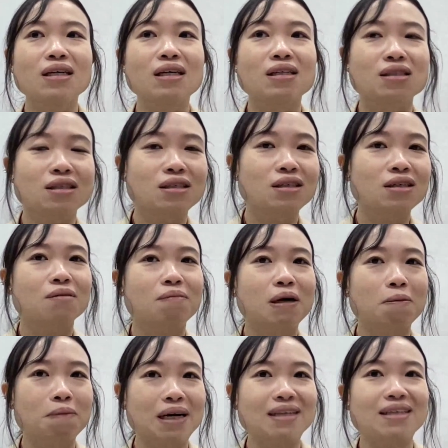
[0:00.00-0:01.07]
It's either
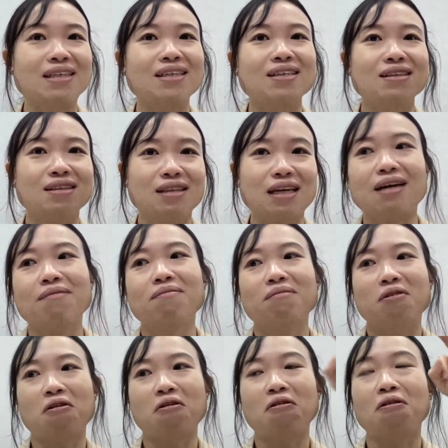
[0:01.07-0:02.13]
about money, time,
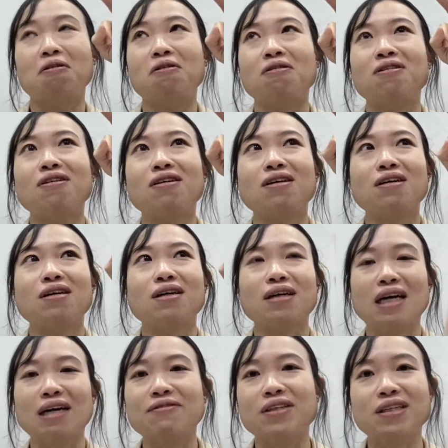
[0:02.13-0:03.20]
or
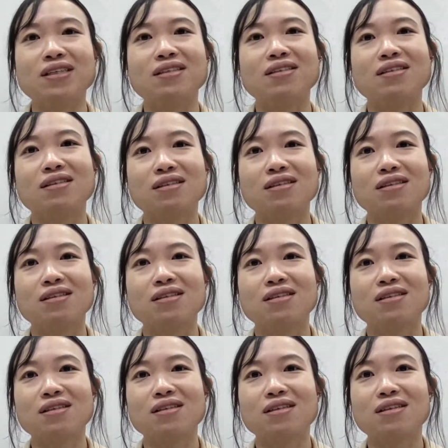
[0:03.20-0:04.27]
governance.
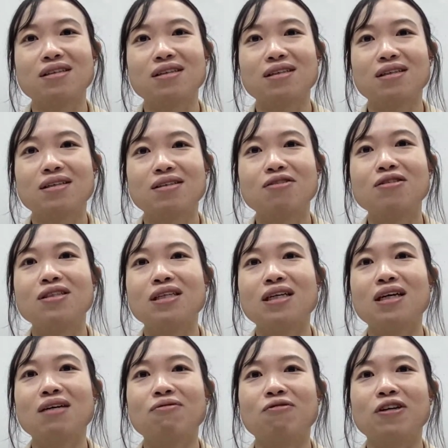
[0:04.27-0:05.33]
So
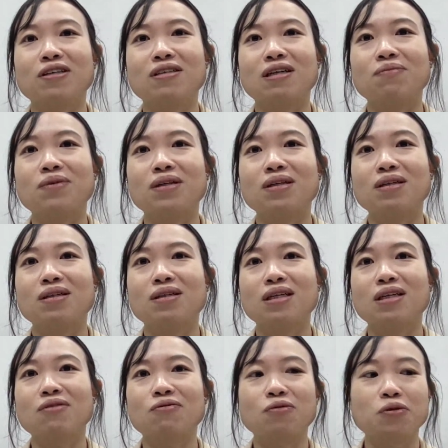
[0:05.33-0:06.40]
say, for example,
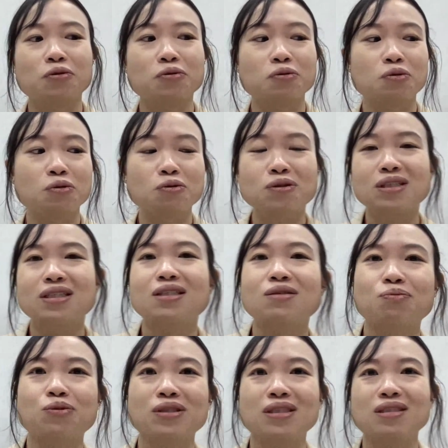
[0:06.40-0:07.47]
if you do this
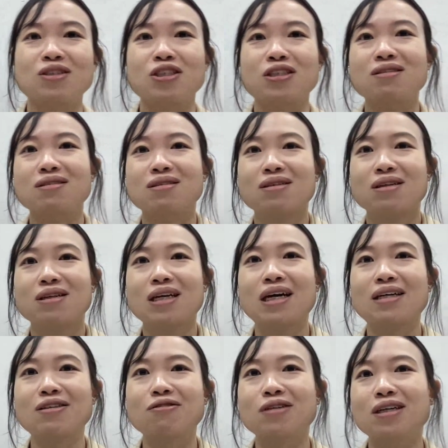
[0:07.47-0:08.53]
prediction,
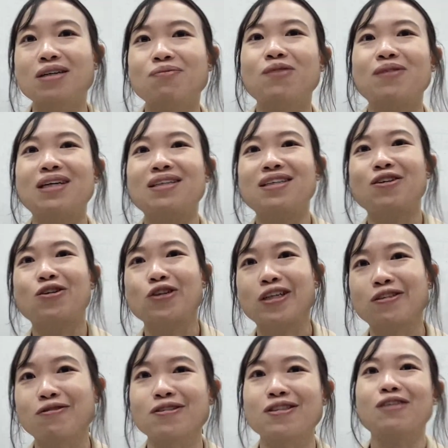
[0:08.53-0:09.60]
can you earn more money or
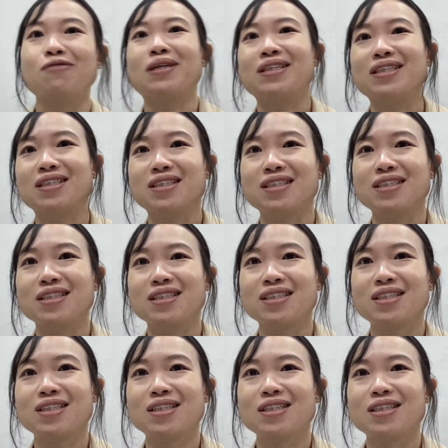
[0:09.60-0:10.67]
can you save money?
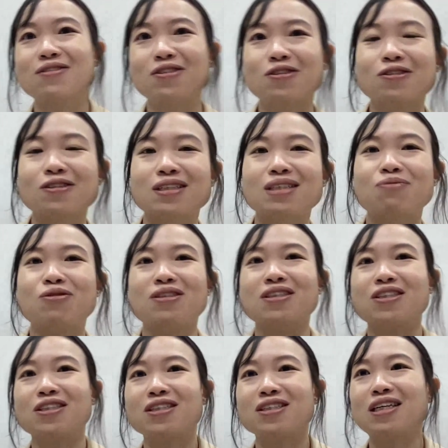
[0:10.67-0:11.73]
If you do this
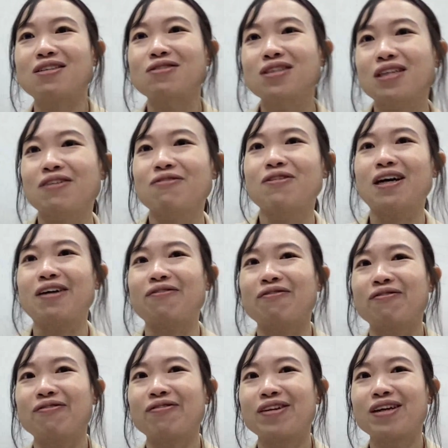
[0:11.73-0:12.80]
prediction, can you save time?
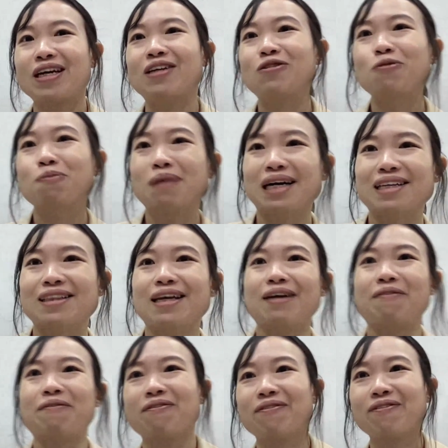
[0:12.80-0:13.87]
Can you buy
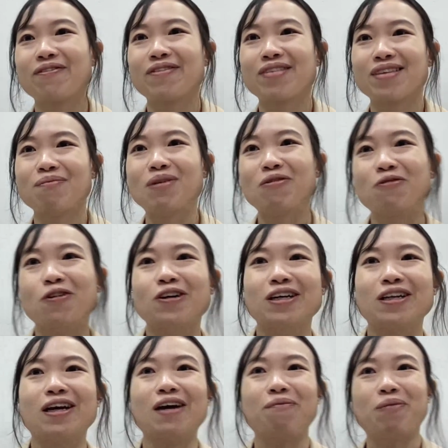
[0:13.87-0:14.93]
time before
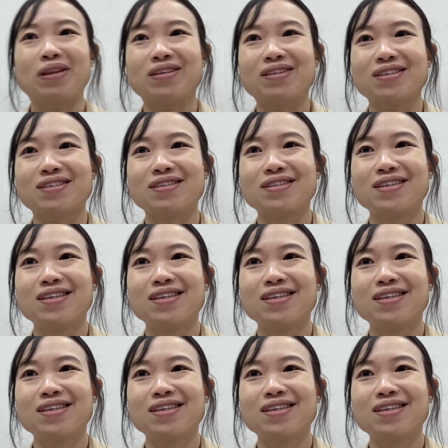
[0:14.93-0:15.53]
it happens?